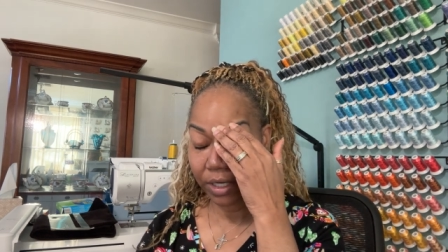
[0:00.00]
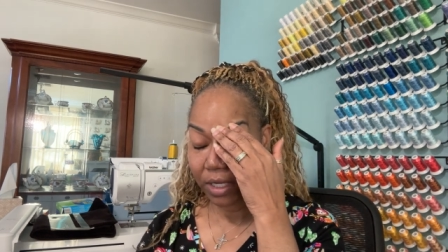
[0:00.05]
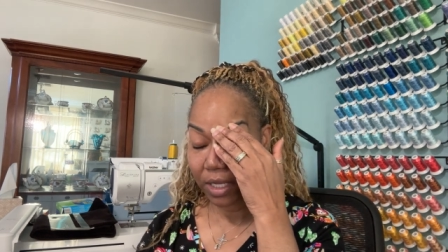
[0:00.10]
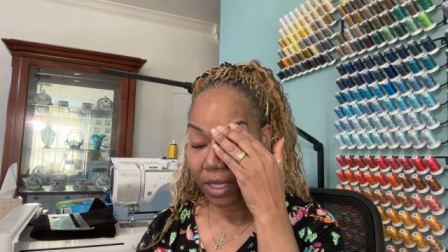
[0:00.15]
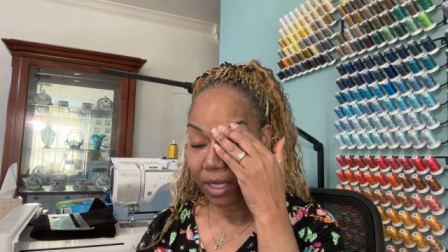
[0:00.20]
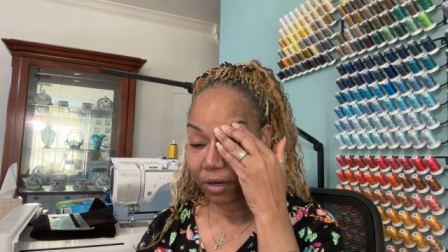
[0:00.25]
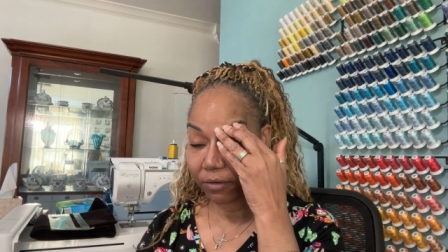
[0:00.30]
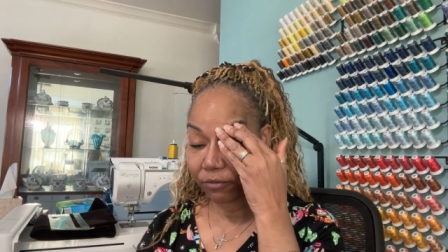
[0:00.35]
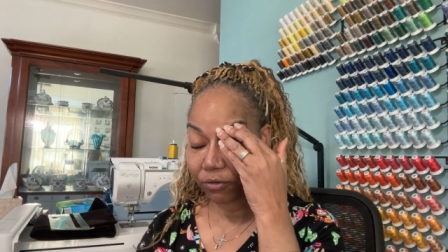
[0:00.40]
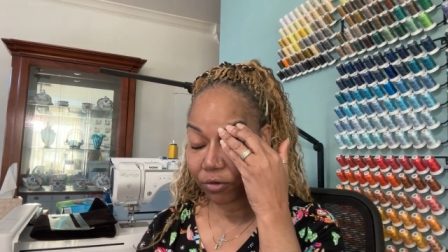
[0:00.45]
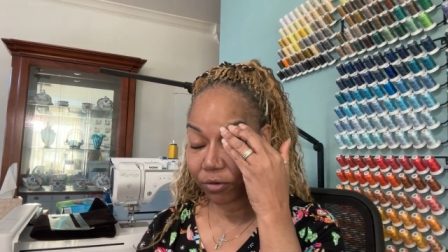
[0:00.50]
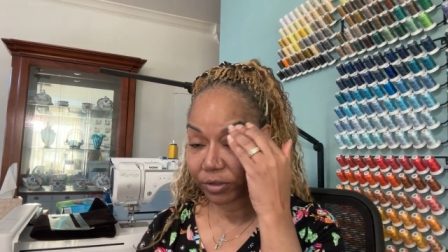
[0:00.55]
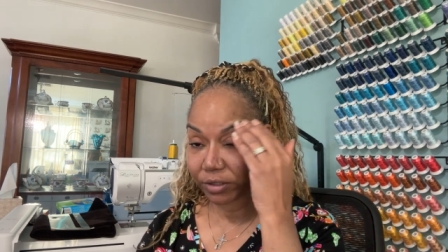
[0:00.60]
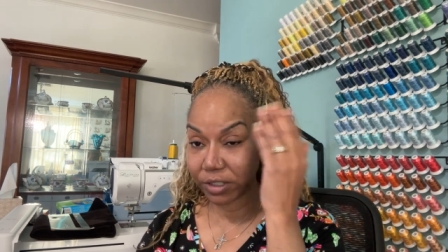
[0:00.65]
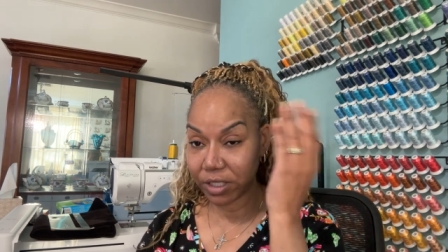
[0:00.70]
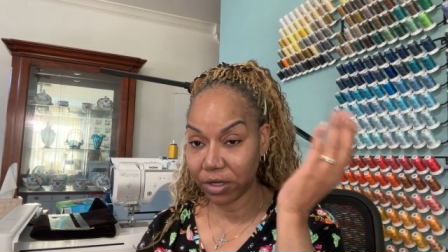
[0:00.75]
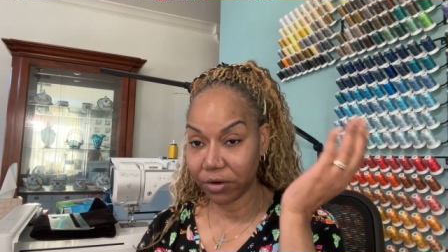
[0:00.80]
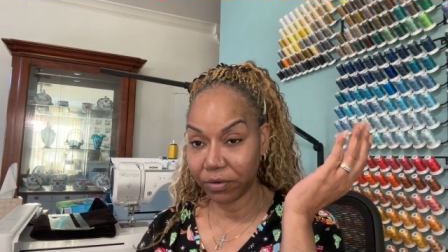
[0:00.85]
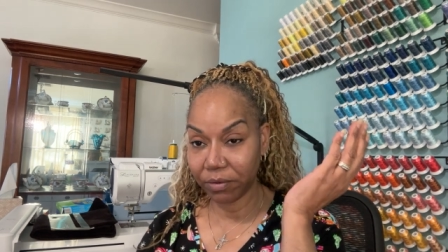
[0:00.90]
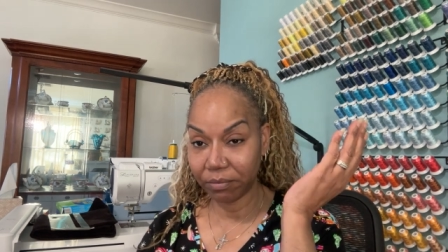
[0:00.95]
And of course,
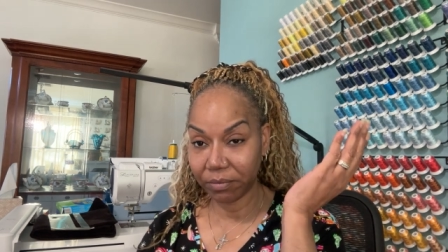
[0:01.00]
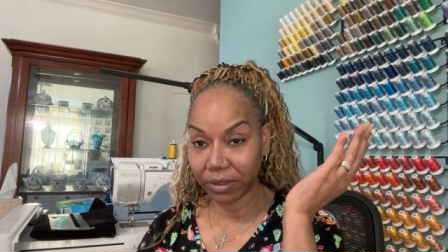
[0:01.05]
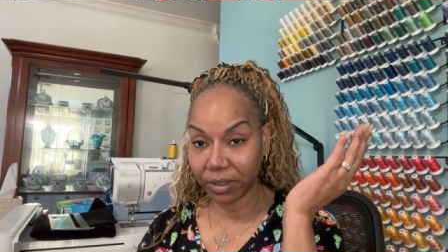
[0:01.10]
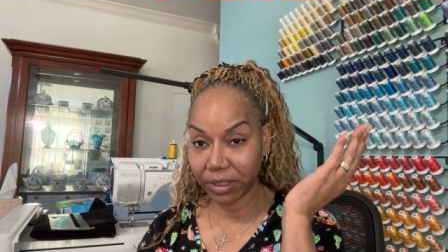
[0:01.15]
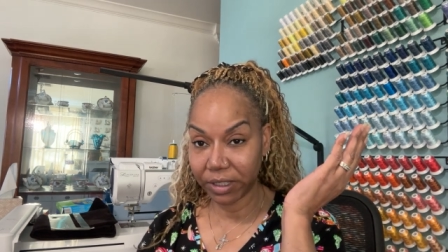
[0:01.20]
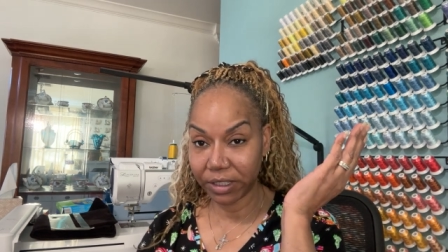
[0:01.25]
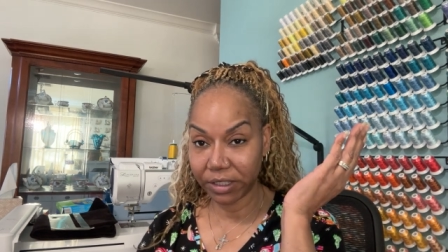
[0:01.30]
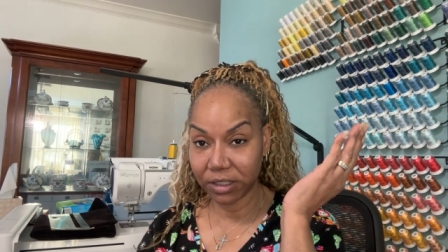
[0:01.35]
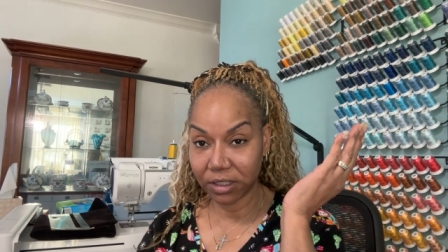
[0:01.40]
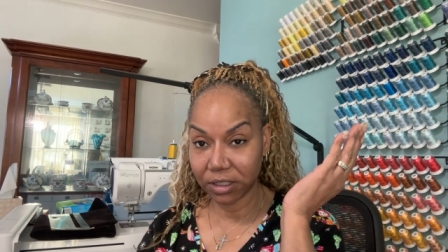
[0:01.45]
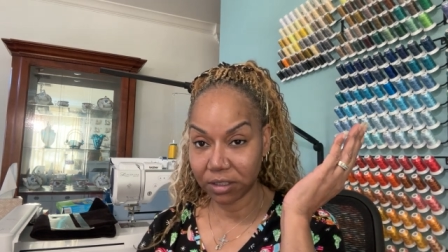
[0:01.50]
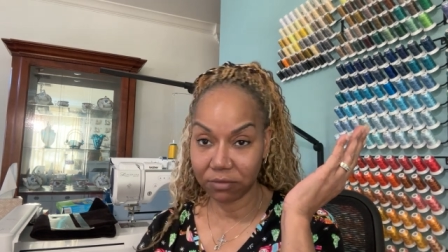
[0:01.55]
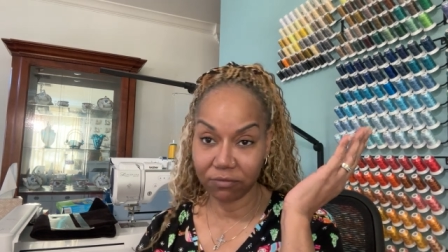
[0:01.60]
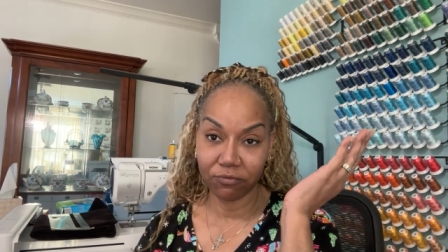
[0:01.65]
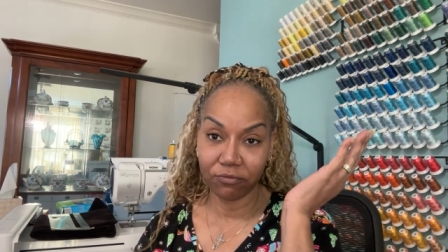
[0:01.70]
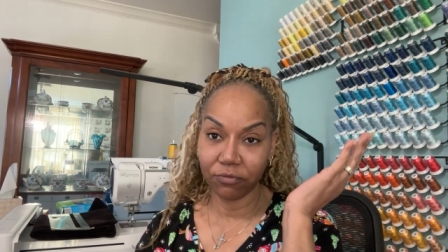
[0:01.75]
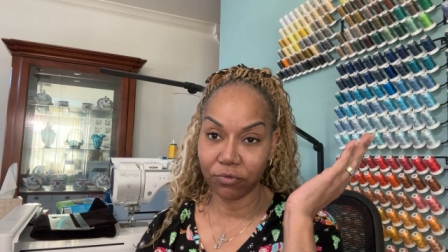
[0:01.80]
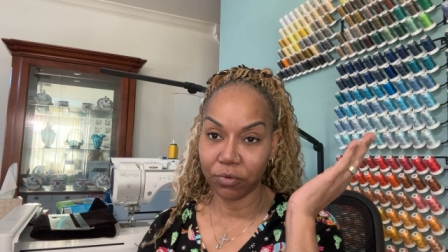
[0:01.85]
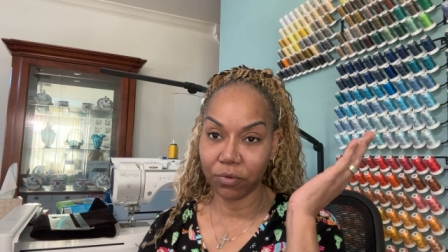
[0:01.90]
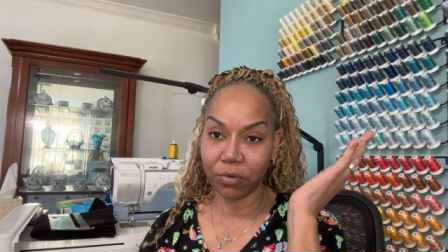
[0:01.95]
they're in Belize
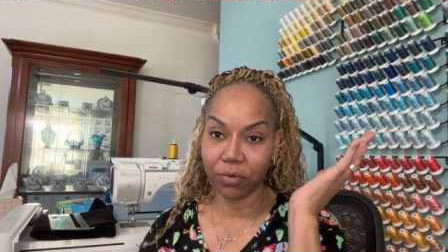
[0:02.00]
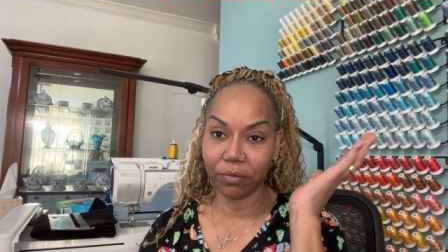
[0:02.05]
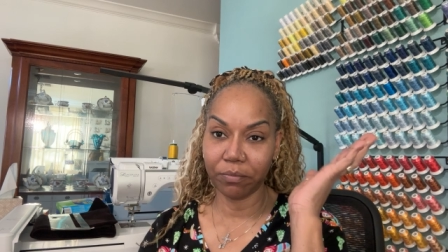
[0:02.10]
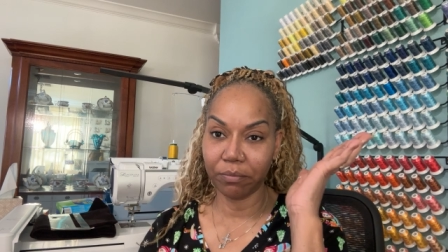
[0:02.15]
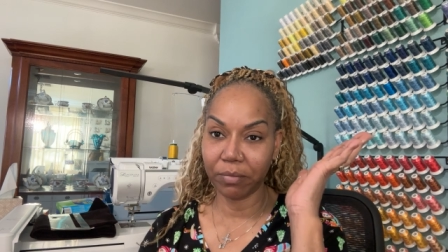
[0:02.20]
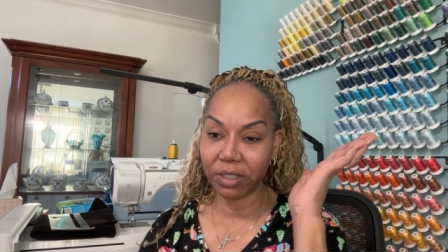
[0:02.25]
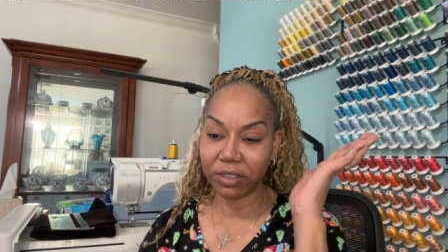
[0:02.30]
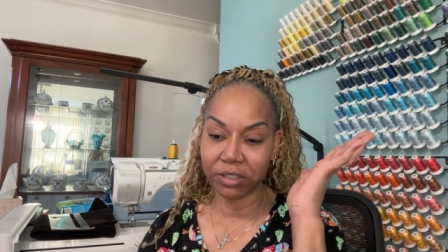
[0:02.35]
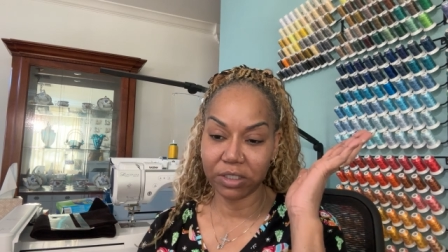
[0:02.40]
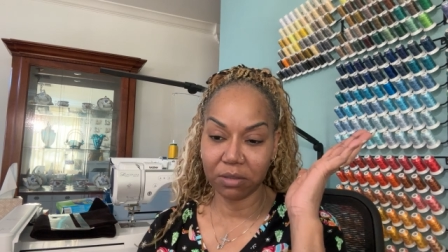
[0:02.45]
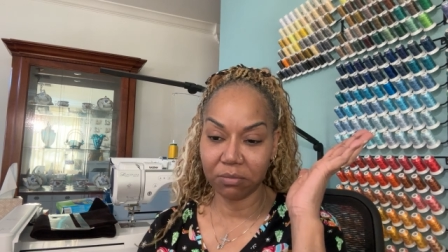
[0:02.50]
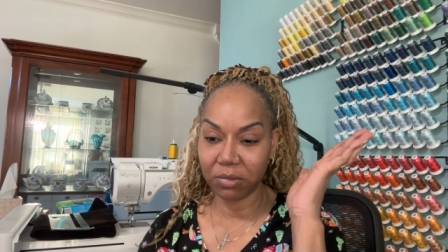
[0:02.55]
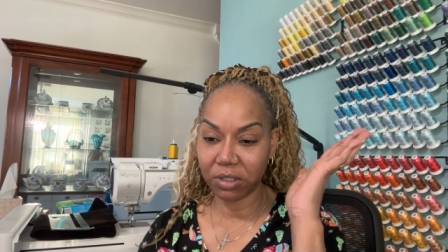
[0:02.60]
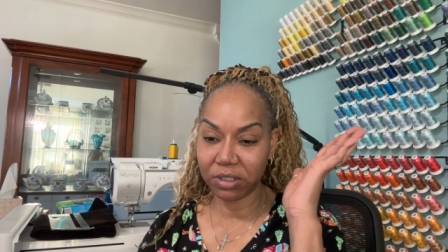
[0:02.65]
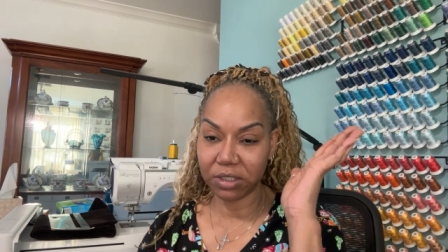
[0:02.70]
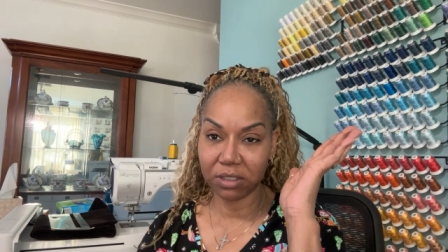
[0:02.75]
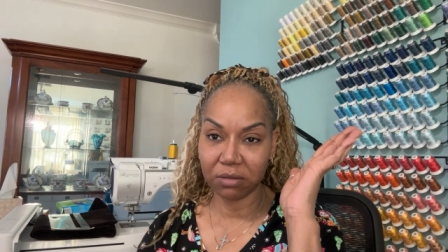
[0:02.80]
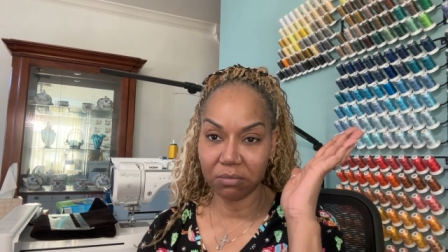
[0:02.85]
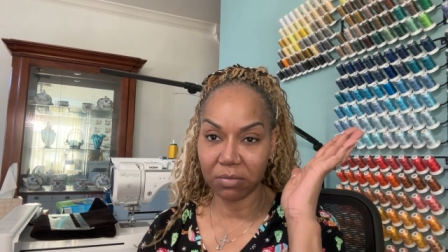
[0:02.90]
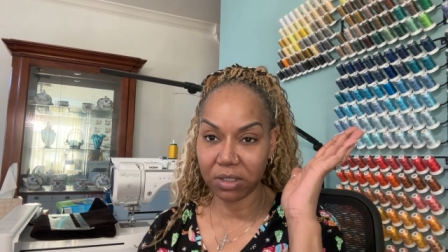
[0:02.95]
for months and
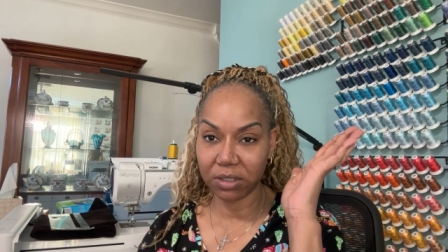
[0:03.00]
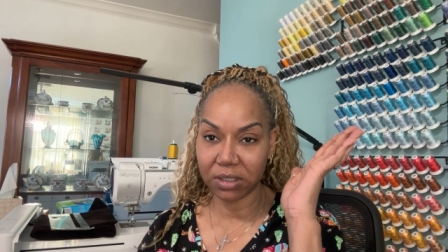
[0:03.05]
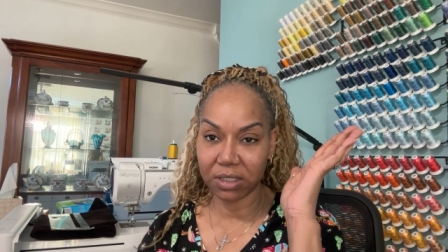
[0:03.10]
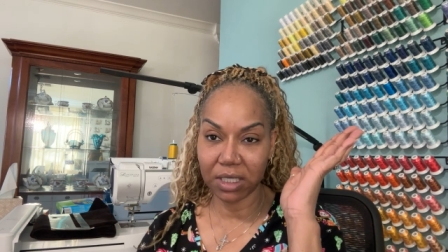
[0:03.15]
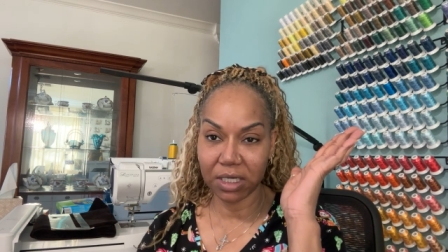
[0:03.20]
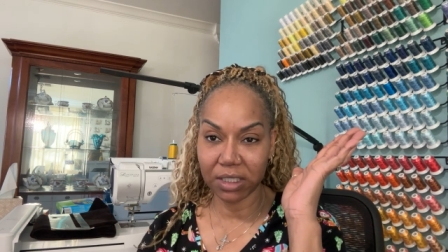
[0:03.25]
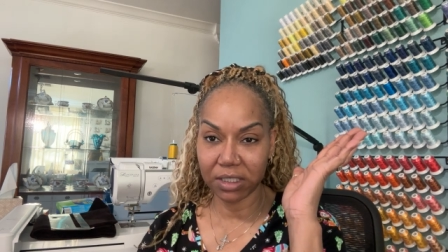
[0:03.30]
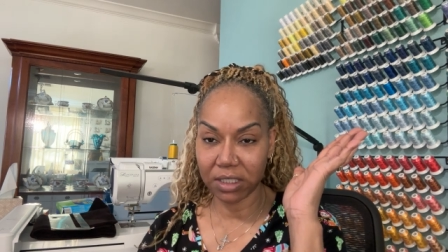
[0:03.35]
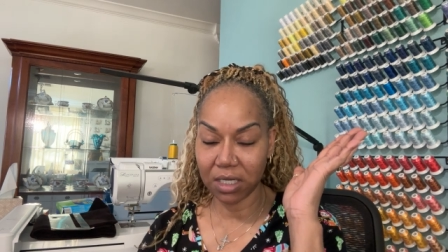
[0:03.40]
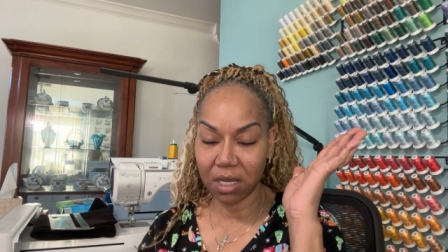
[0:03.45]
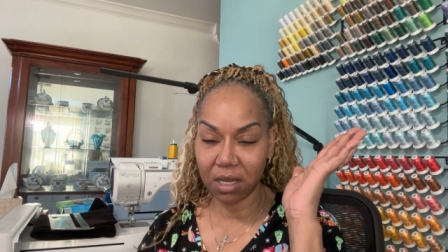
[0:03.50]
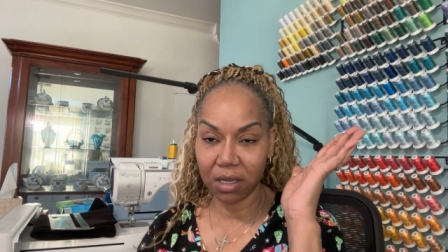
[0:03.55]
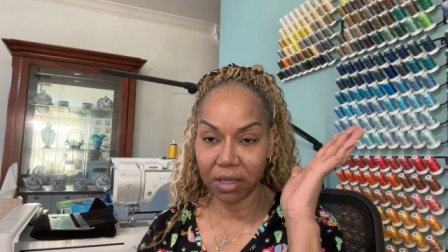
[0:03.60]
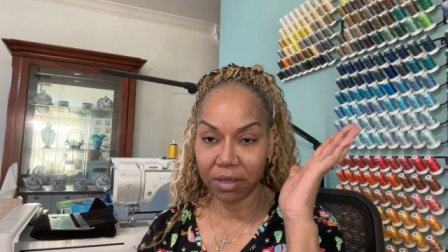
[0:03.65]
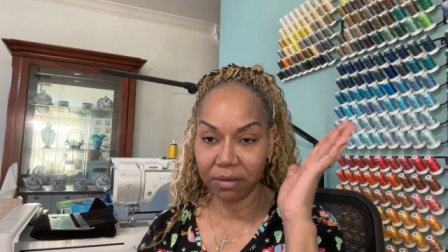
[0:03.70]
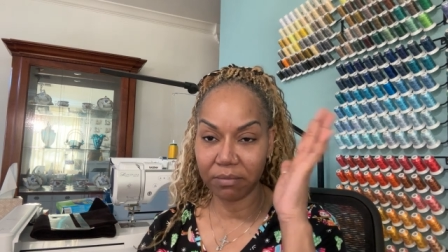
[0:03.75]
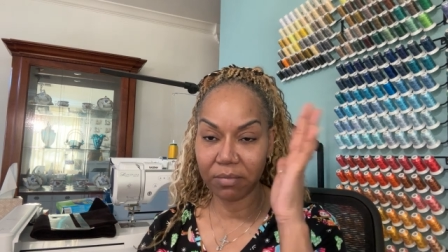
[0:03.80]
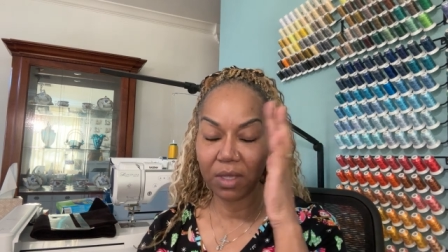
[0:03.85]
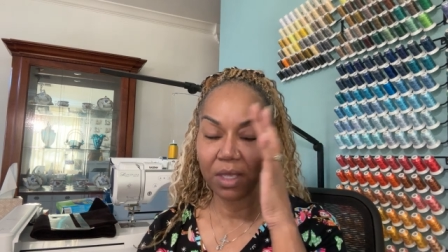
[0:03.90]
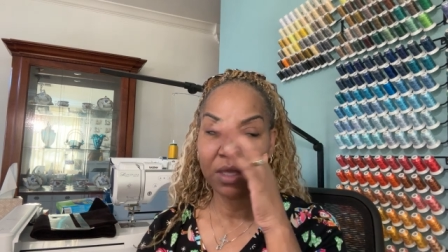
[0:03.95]
months and months at a time.